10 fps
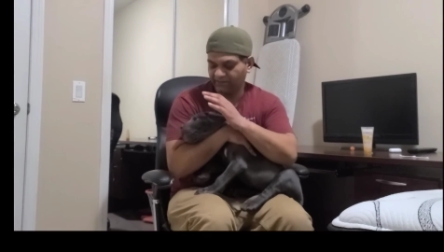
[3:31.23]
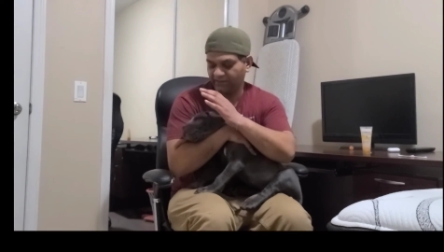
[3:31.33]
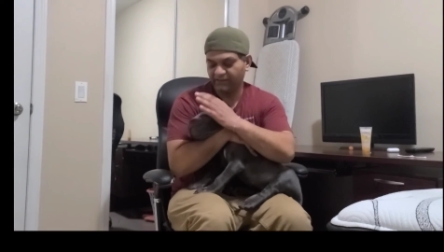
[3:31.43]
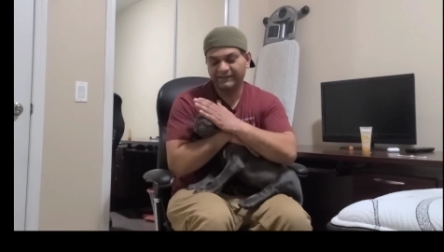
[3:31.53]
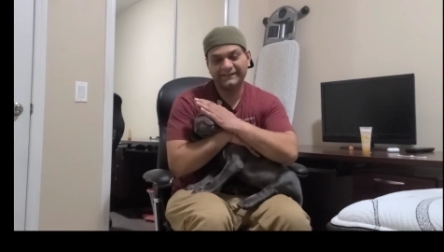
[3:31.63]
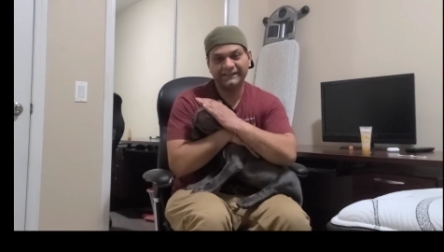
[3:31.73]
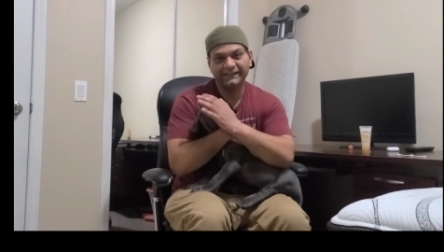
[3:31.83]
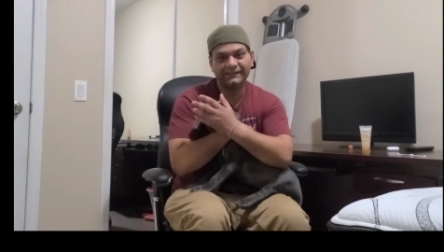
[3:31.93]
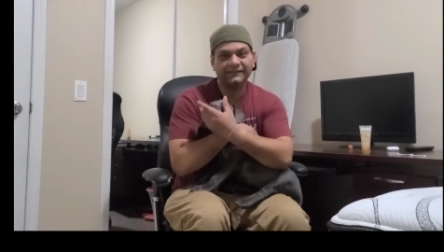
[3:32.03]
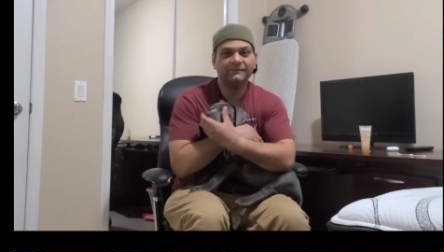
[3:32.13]
their
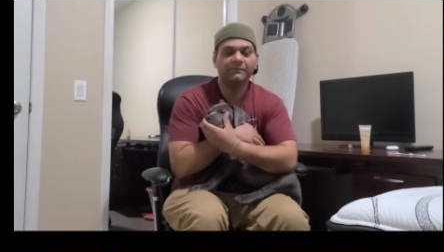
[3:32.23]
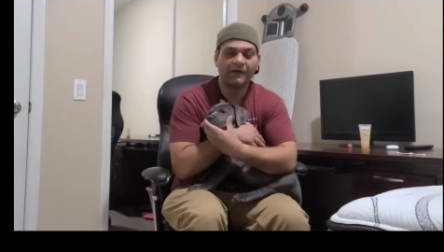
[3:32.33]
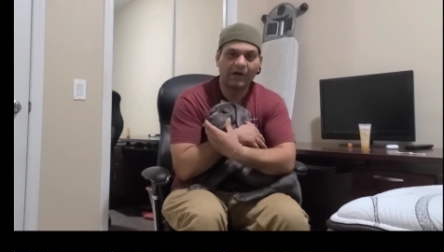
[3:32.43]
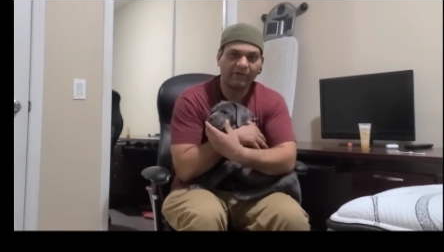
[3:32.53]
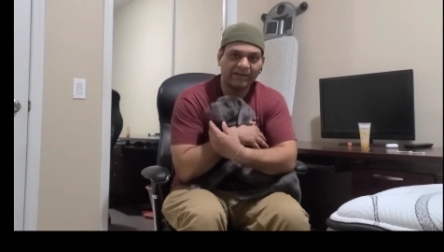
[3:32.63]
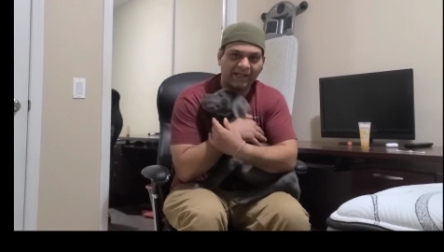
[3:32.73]
teeth mouth